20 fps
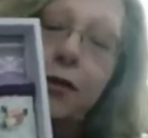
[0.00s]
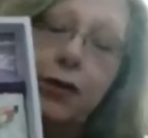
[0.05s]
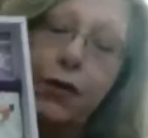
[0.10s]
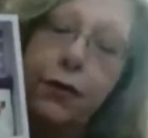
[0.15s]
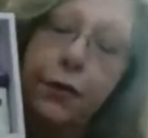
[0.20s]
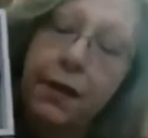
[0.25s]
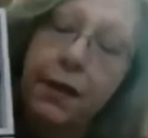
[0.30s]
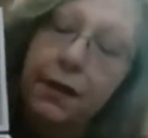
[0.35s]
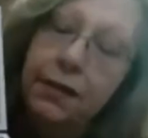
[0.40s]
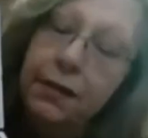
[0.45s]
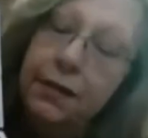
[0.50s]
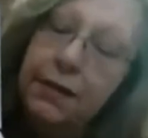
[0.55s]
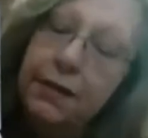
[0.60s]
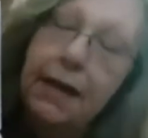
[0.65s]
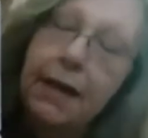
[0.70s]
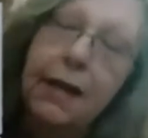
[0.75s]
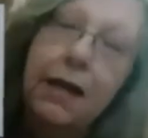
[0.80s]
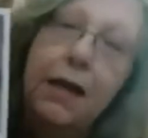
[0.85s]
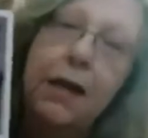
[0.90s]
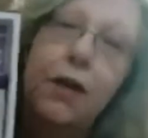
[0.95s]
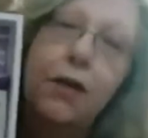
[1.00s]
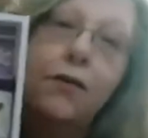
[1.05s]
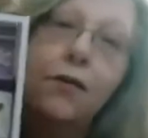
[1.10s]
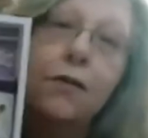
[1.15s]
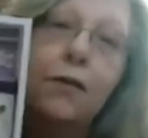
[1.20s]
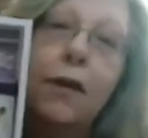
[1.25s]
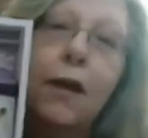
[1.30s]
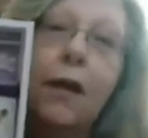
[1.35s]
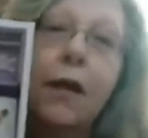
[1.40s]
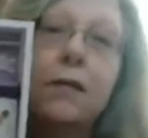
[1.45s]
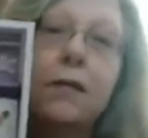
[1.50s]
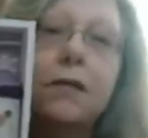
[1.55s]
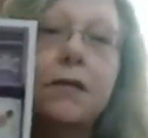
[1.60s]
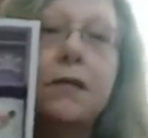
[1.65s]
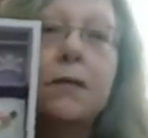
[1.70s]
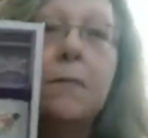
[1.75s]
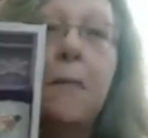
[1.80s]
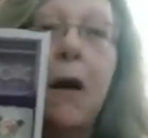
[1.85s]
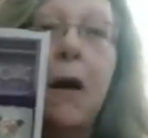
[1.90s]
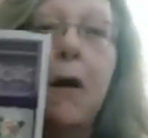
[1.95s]
you can see, you get a
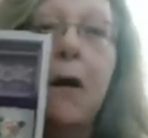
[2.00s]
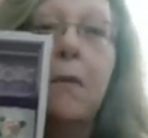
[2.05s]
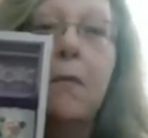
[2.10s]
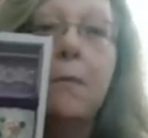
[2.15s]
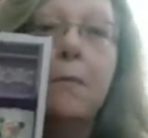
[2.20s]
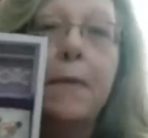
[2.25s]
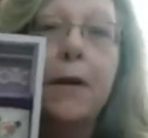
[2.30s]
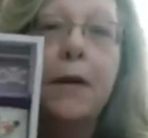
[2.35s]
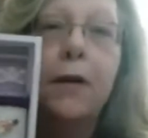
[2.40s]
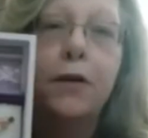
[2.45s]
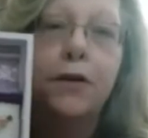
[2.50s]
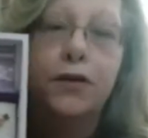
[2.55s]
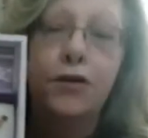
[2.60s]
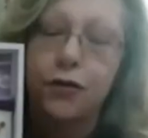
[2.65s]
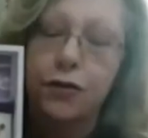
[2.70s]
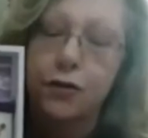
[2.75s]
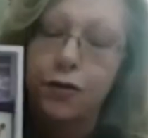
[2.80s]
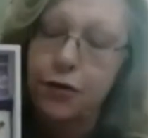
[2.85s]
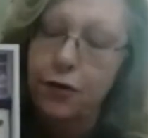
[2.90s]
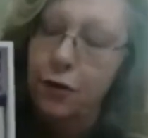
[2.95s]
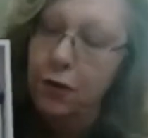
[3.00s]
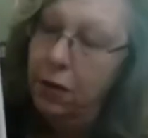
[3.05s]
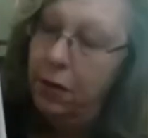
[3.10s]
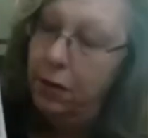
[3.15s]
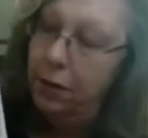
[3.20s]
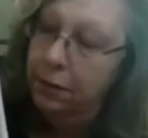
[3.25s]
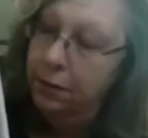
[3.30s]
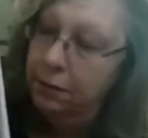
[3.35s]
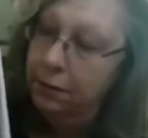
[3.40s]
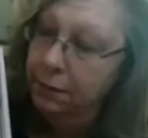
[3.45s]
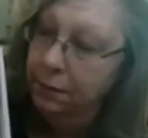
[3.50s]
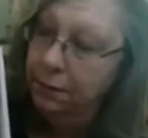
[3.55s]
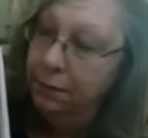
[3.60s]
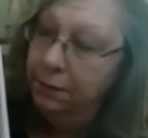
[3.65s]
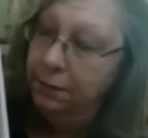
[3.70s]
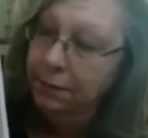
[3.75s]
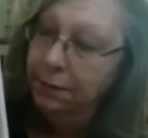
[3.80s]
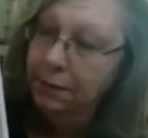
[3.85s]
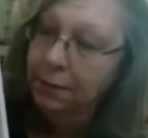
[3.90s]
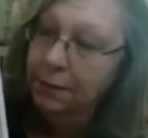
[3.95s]
small miniature journal,
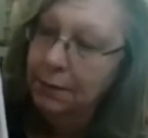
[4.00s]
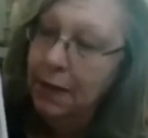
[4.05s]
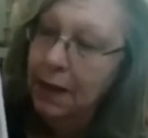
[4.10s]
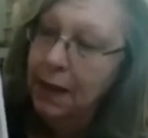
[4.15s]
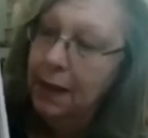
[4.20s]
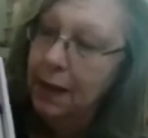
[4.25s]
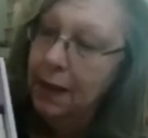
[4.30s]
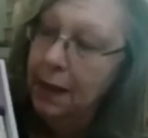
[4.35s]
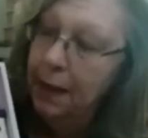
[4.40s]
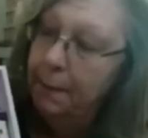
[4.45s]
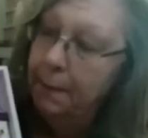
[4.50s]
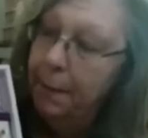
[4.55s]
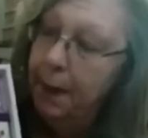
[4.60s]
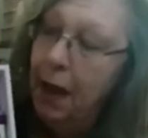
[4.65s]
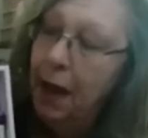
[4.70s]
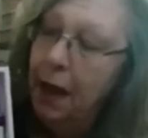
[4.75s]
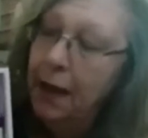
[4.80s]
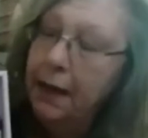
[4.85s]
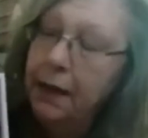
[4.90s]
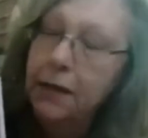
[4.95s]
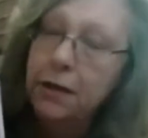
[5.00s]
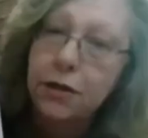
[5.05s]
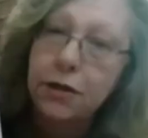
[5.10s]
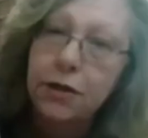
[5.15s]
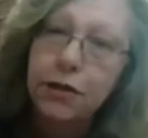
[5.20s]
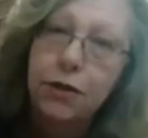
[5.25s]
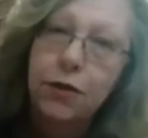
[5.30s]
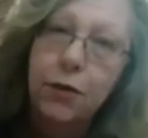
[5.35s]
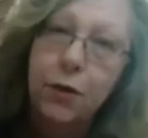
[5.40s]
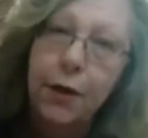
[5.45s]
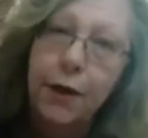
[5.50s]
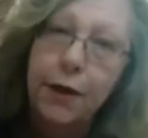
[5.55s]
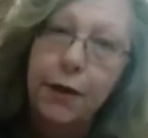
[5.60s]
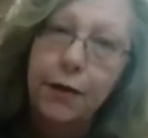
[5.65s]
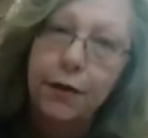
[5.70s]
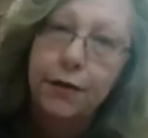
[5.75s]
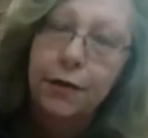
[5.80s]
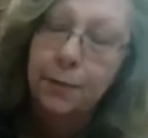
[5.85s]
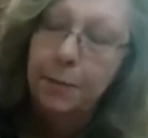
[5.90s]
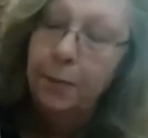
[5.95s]
pocket to store
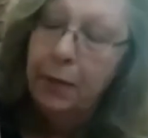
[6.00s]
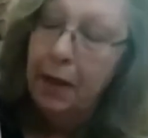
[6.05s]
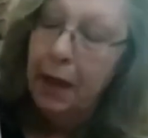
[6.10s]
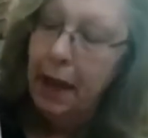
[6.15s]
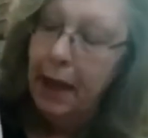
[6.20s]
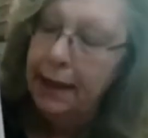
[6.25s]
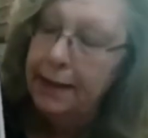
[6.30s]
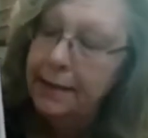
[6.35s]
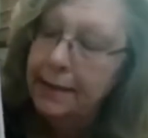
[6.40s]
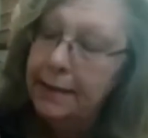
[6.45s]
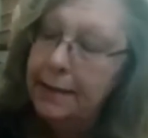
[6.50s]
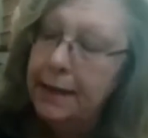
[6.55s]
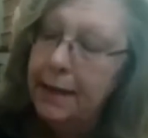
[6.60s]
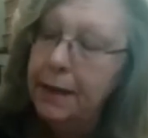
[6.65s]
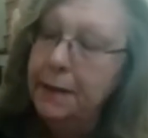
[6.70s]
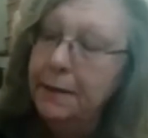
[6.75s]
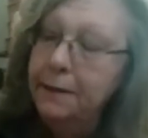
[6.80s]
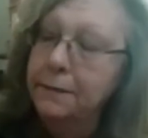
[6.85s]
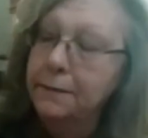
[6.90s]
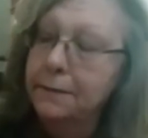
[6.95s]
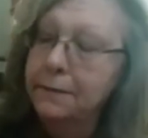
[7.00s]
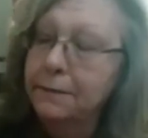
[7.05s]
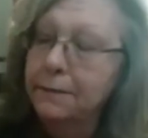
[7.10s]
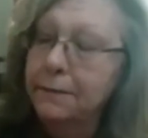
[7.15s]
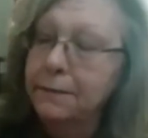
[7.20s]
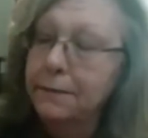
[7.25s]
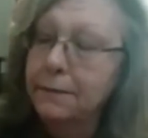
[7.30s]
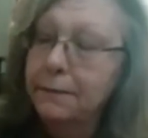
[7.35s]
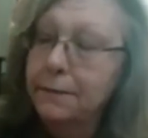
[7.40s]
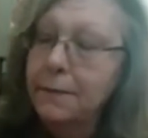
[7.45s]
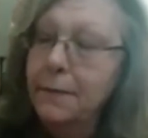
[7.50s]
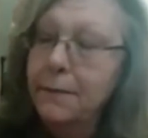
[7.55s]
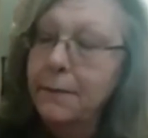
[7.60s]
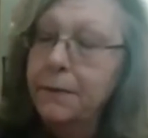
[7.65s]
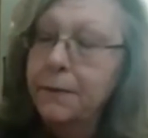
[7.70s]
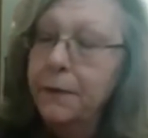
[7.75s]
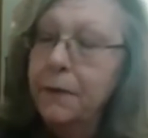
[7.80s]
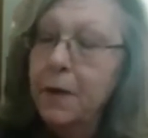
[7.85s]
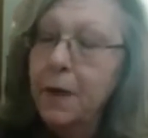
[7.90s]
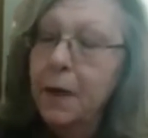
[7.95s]
your supplies in.
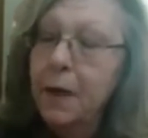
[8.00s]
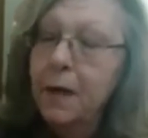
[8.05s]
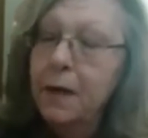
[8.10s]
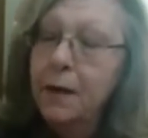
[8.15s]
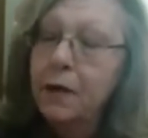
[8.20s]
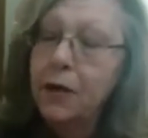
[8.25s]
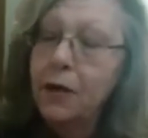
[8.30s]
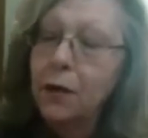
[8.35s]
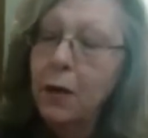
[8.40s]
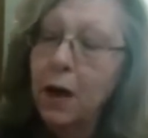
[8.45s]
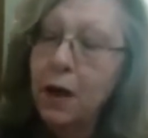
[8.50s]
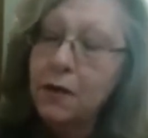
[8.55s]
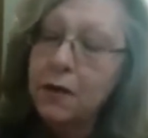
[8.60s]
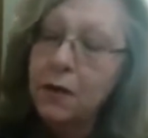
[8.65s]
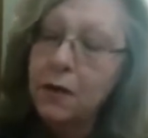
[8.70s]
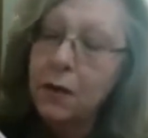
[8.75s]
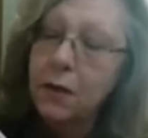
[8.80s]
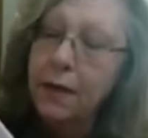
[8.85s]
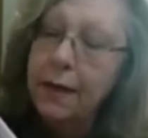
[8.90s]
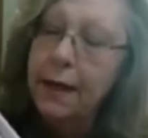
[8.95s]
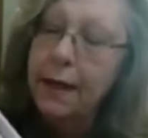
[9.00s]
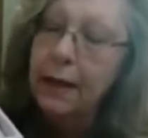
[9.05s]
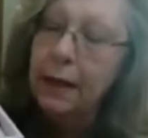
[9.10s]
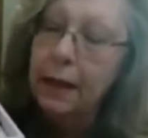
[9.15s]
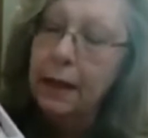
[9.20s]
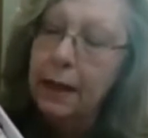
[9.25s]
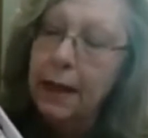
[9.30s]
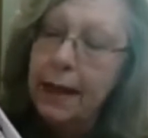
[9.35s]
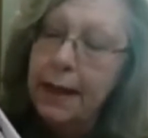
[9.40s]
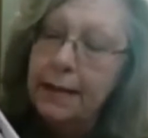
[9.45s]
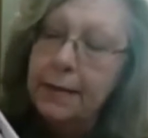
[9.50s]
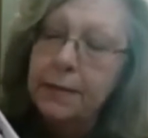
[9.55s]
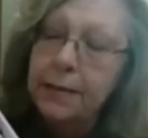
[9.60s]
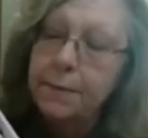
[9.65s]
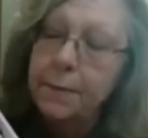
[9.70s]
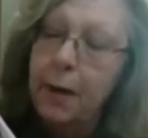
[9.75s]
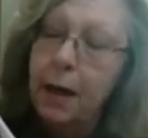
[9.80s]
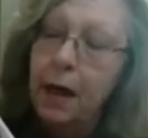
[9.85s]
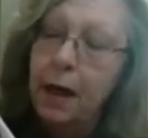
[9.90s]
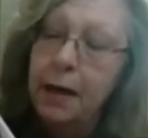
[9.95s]
You also get lace
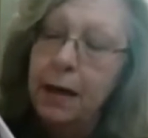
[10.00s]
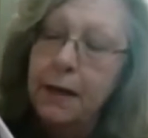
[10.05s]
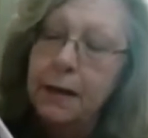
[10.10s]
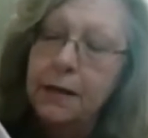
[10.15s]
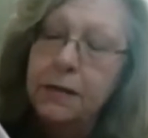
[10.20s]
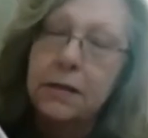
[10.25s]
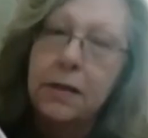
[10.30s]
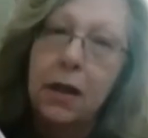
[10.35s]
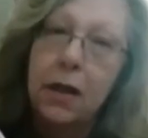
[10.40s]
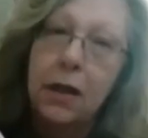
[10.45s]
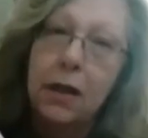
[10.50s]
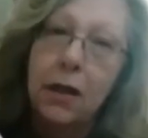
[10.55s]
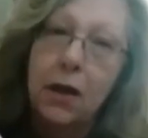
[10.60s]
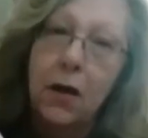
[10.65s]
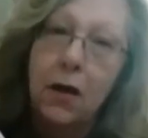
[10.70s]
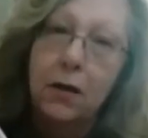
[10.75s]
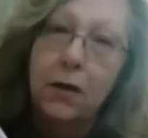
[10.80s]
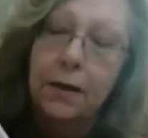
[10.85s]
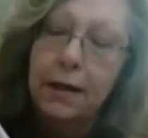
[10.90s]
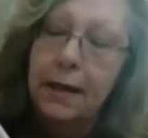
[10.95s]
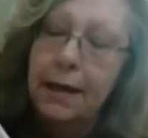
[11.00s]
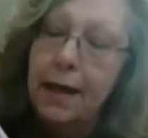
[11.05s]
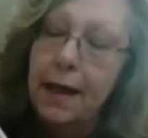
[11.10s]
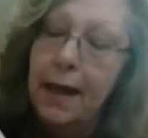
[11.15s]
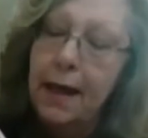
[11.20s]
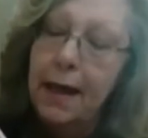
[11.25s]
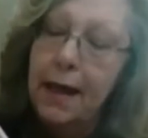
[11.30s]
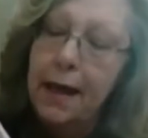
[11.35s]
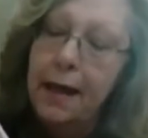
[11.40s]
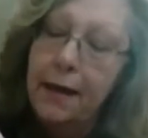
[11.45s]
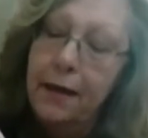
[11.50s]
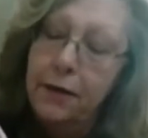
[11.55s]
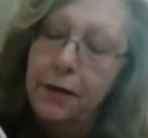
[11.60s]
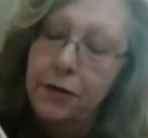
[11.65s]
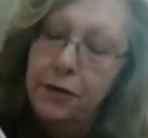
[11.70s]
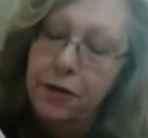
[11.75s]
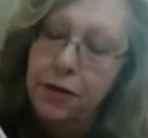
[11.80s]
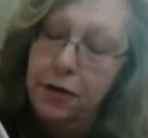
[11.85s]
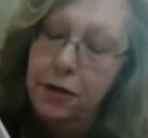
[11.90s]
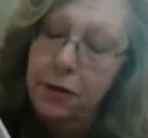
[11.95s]
pockets along the
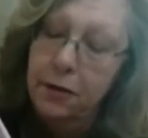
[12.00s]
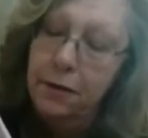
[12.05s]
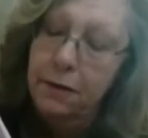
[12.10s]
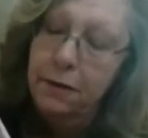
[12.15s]
edge.